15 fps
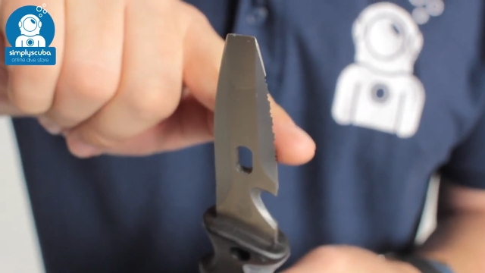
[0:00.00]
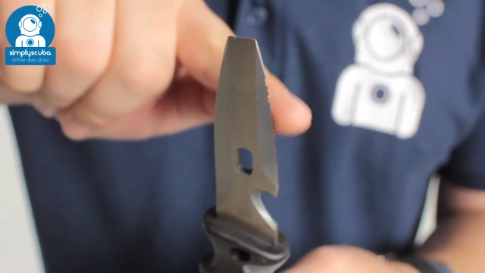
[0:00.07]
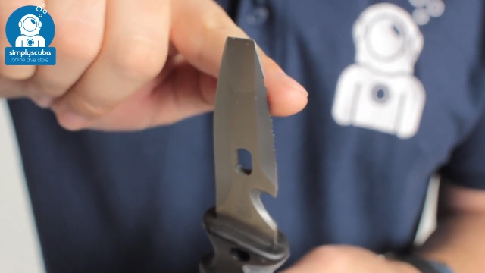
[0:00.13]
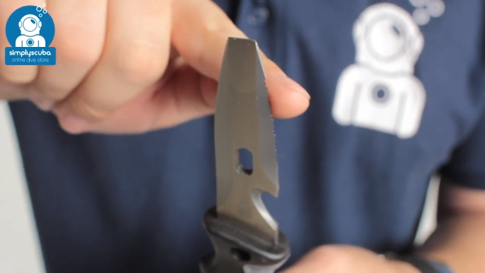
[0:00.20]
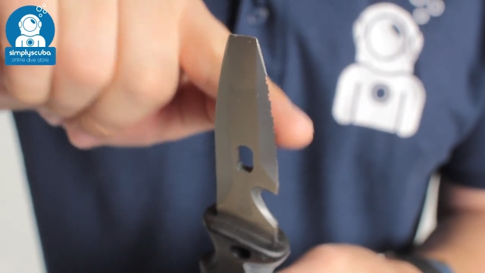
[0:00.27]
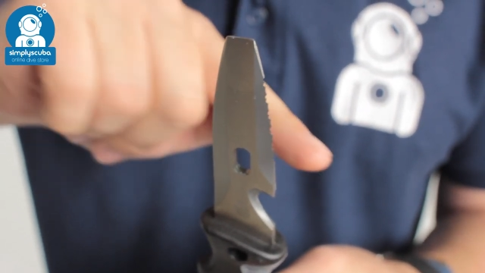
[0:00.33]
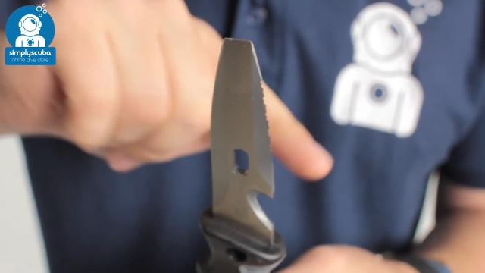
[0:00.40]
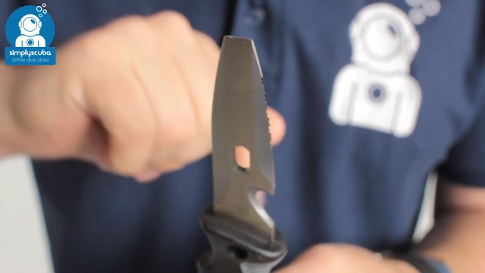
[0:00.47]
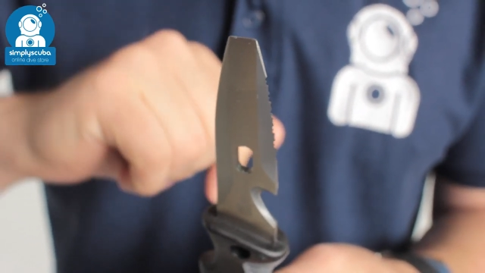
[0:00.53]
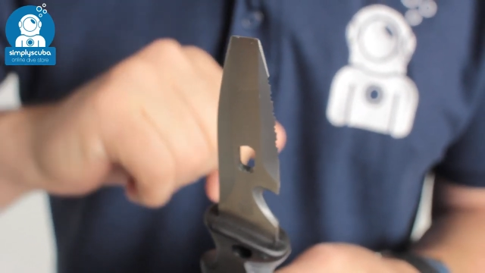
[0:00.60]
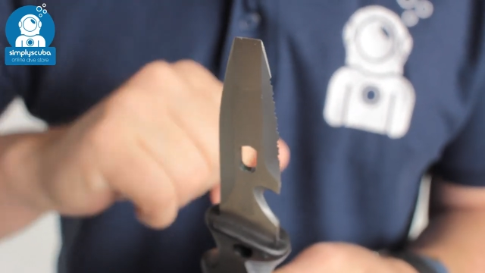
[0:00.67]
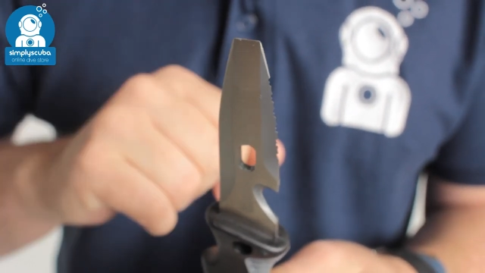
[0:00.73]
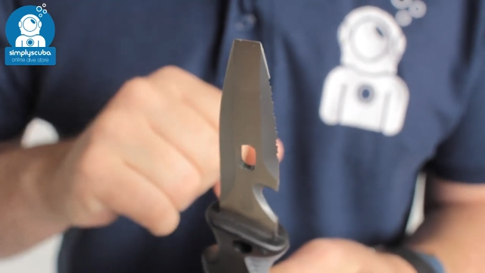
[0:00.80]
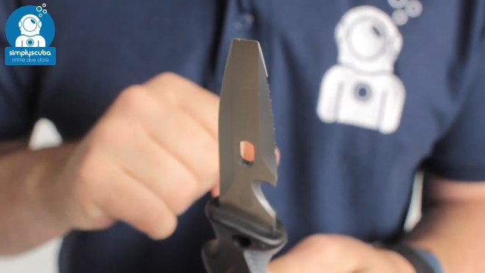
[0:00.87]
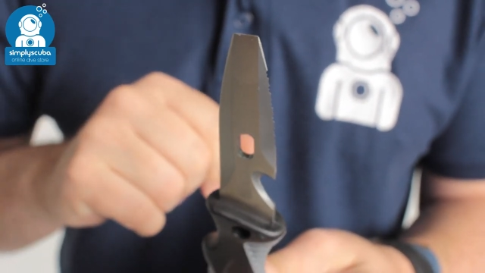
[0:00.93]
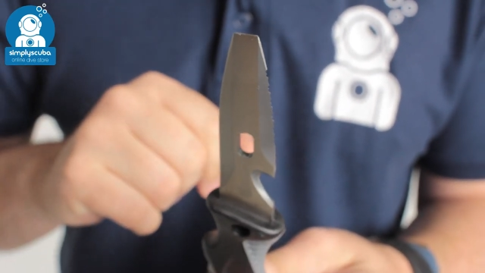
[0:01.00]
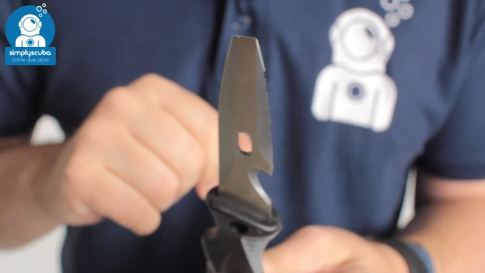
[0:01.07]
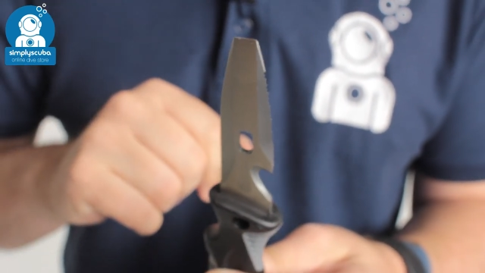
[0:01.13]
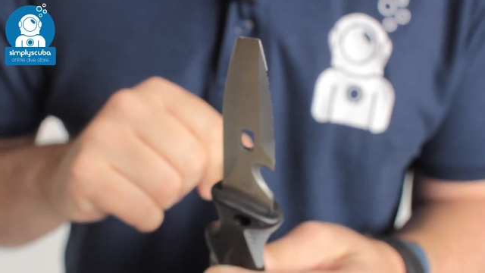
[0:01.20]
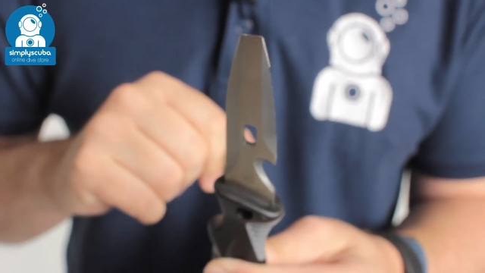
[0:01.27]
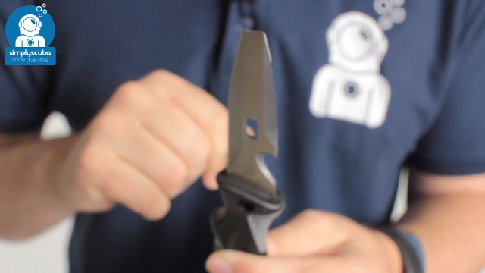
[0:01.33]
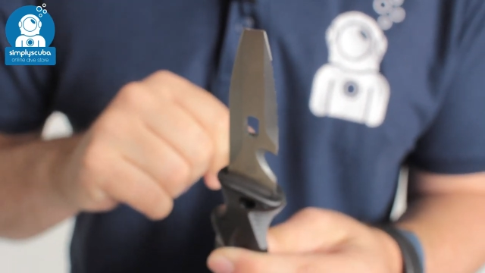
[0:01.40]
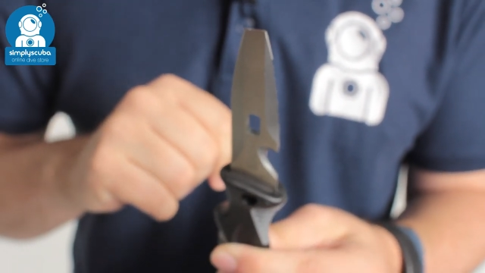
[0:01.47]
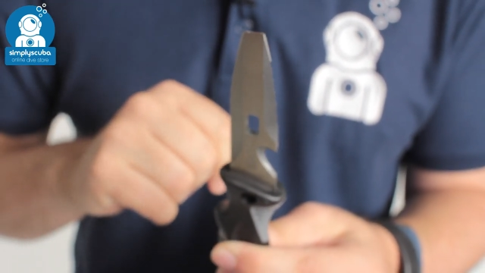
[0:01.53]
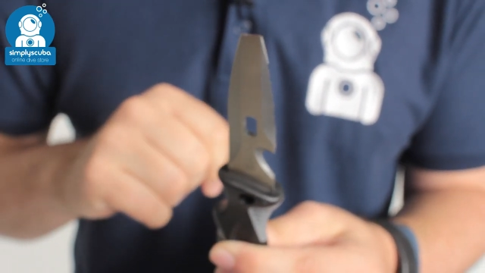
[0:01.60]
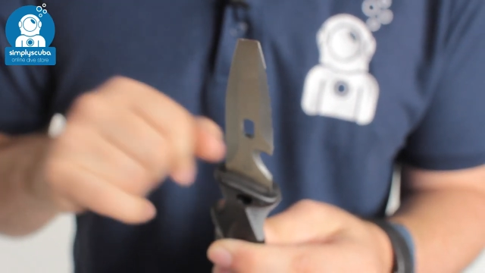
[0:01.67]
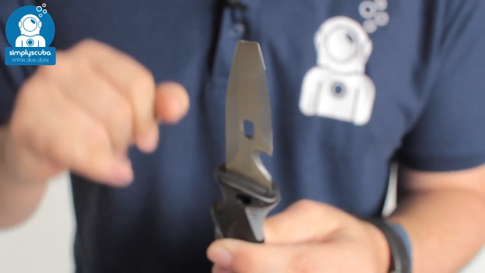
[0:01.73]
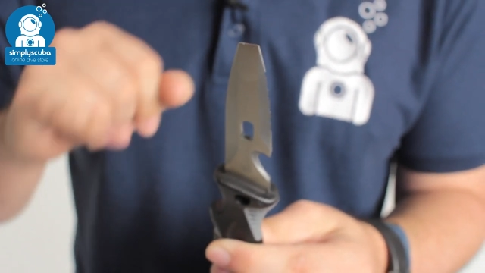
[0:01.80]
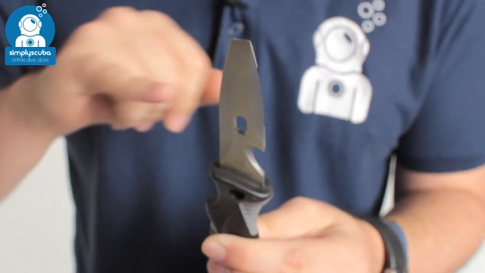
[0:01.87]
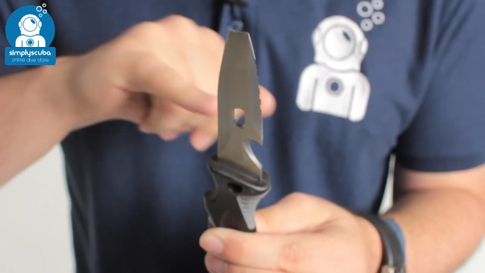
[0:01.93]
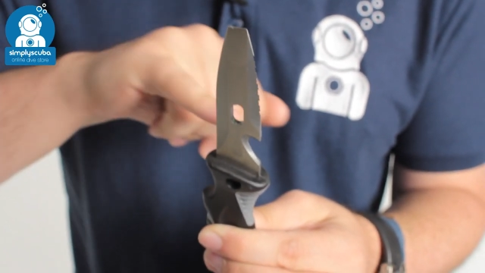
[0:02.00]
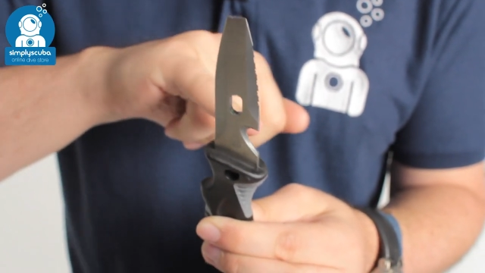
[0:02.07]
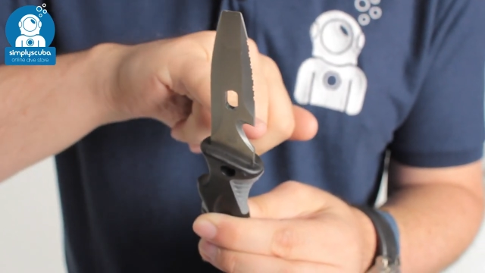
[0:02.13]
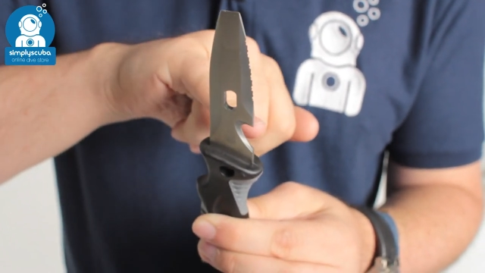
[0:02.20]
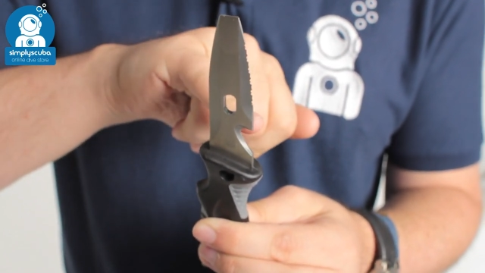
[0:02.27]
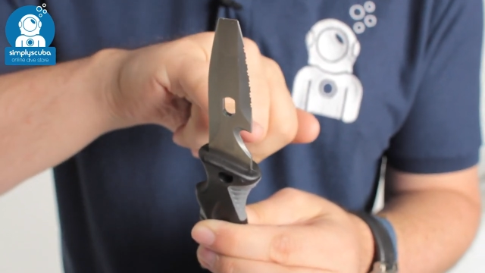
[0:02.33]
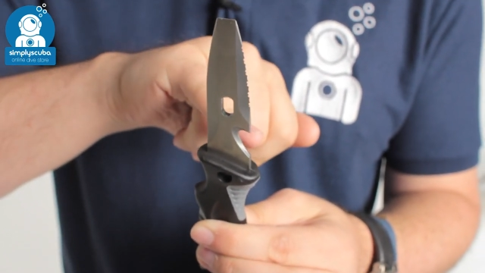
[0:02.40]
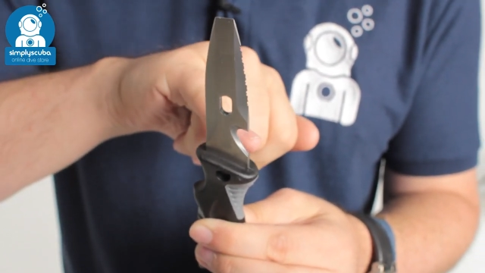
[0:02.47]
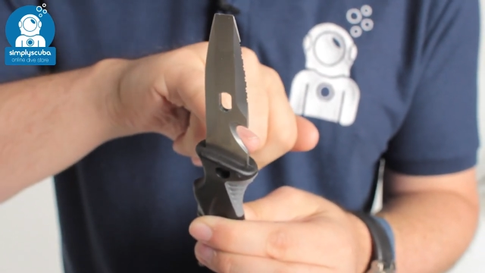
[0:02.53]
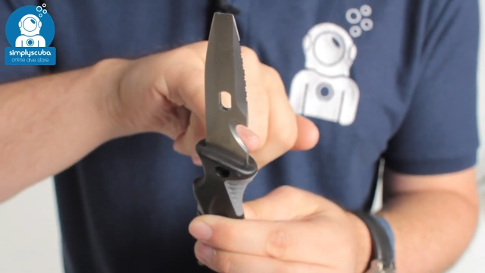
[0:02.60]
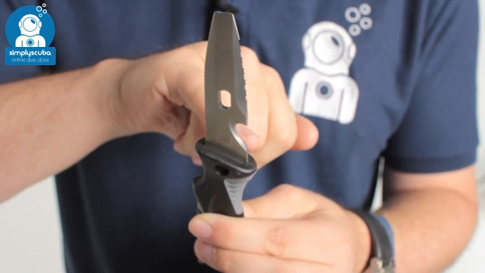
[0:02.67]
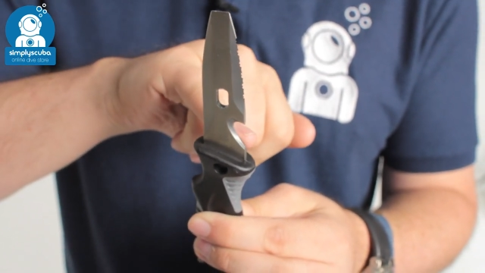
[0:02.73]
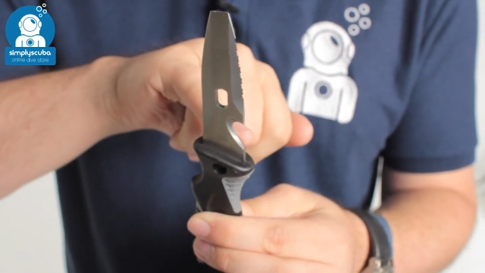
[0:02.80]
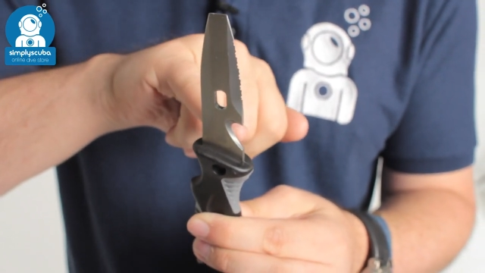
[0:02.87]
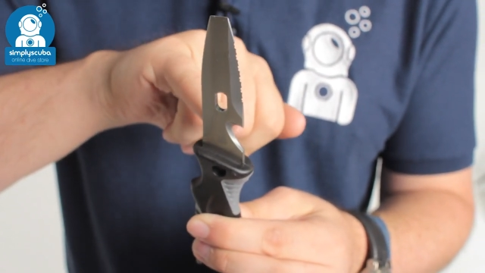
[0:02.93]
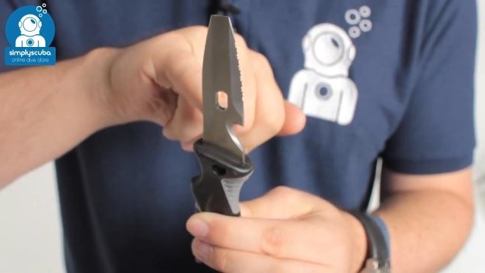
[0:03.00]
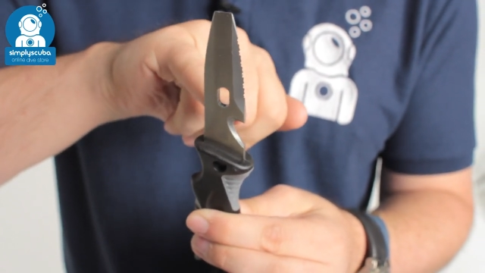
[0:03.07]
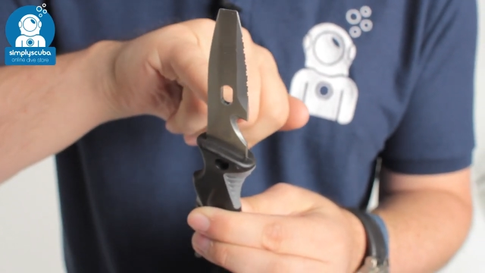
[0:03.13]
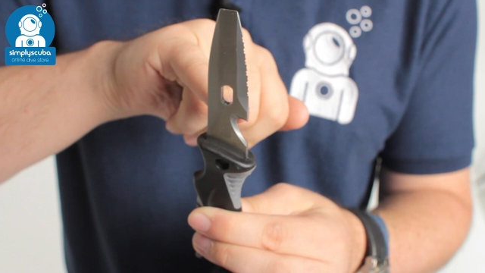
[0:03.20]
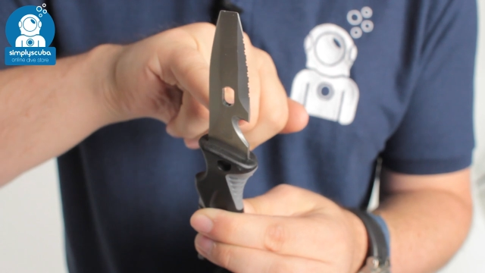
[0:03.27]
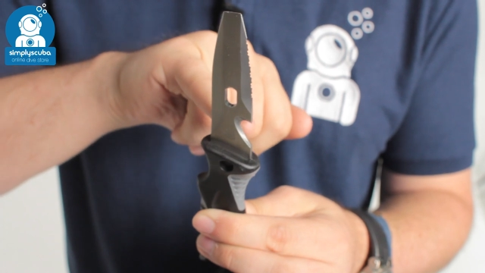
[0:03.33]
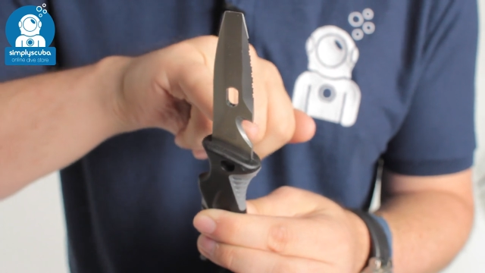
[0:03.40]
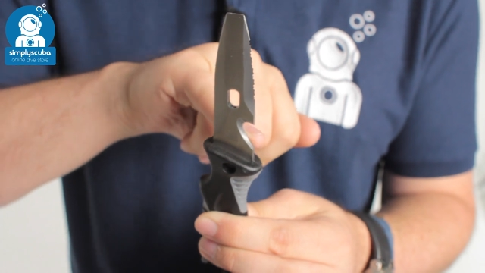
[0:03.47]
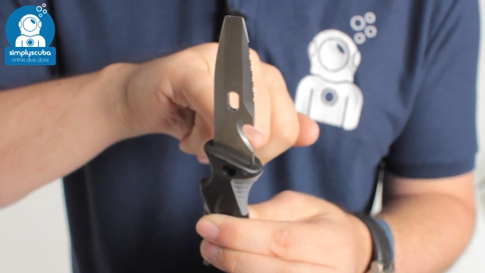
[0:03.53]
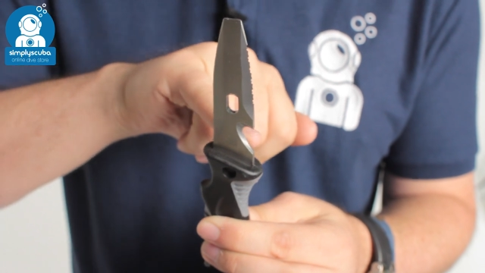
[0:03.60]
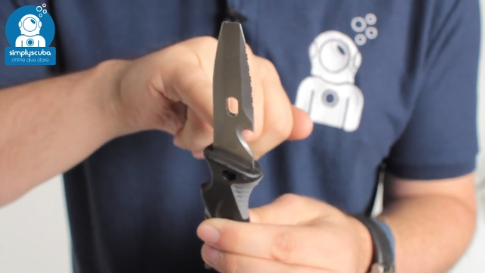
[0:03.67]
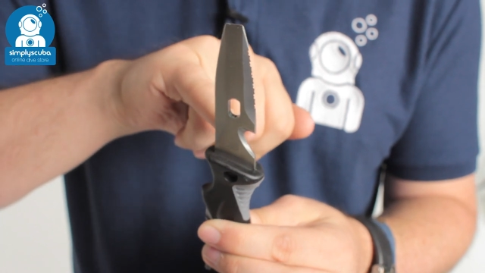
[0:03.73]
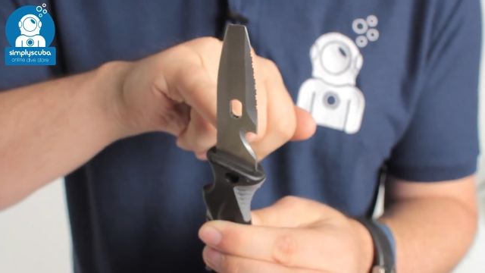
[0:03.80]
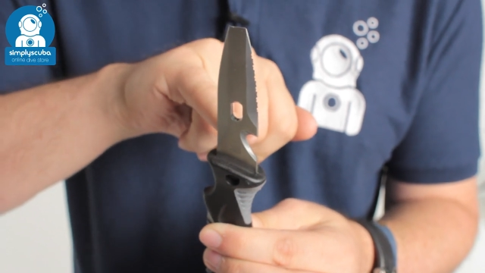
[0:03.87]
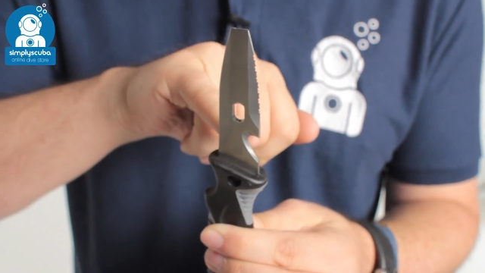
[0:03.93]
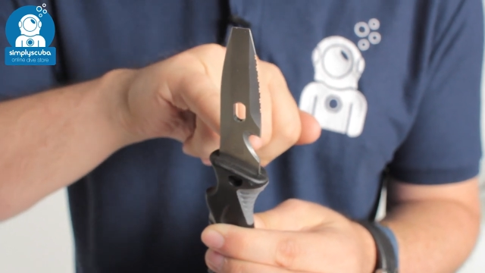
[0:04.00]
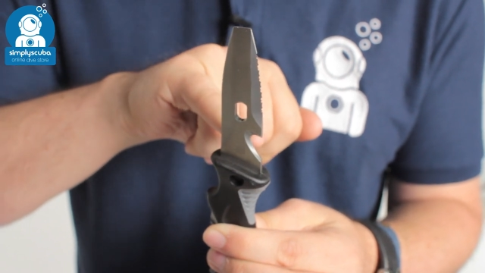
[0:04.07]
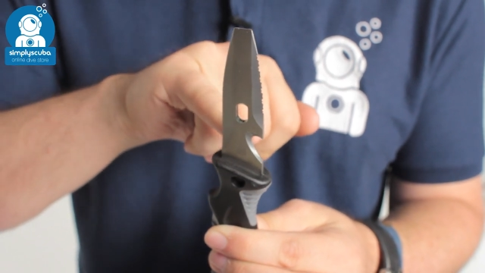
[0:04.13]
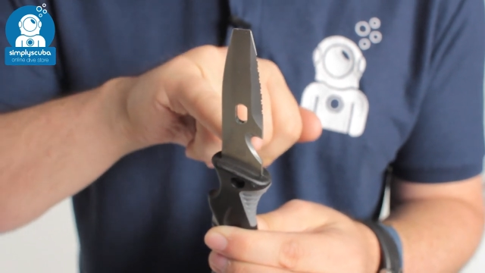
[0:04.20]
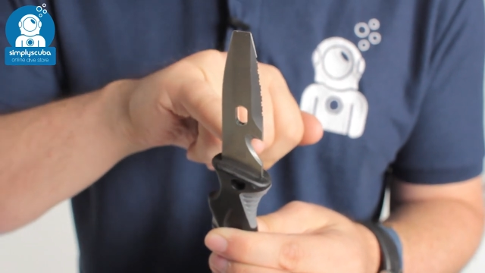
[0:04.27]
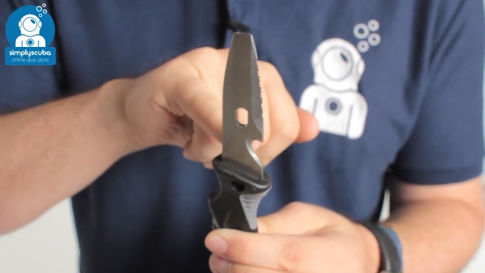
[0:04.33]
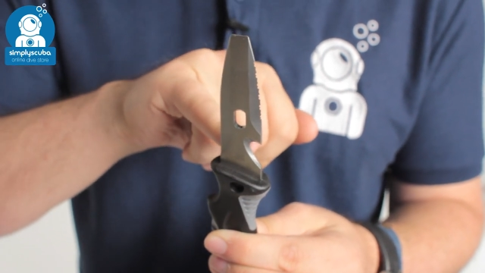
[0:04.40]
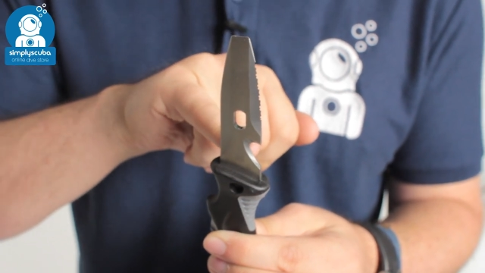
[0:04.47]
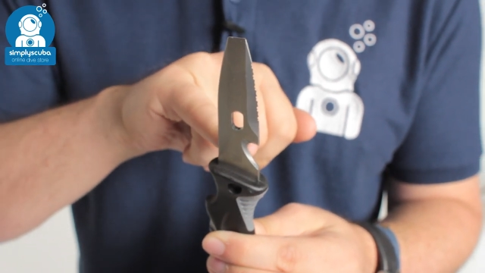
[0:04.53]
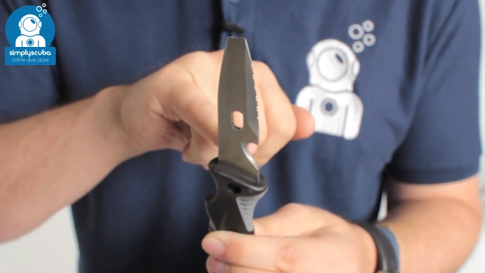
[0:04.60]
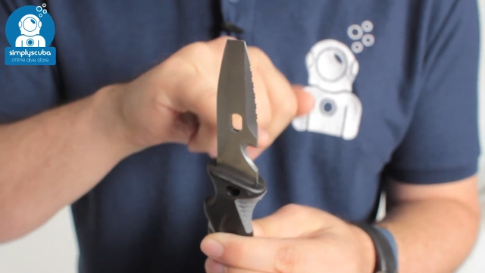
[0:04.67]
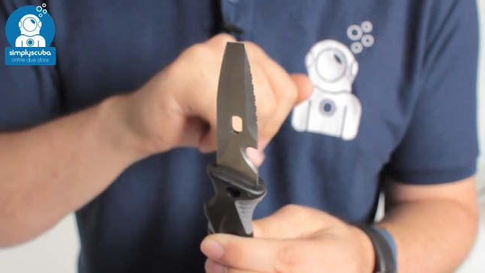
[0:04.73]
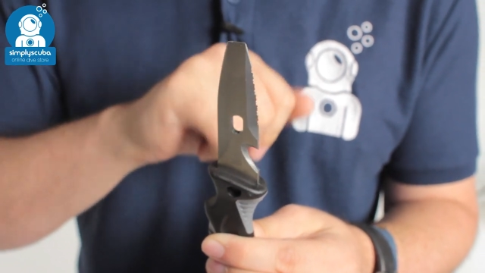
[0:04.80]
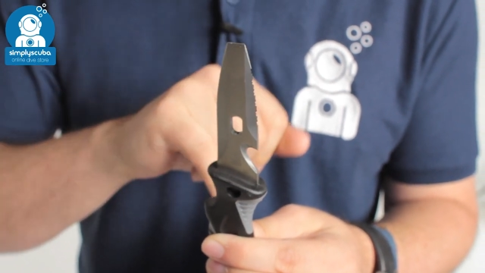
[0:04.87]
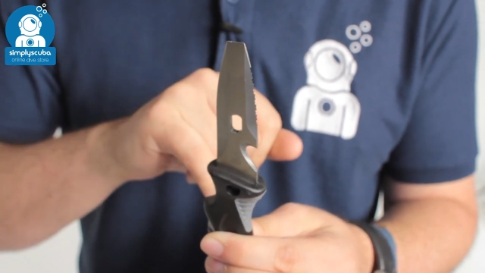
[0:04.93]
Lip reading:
Nobody's mouth can be seen.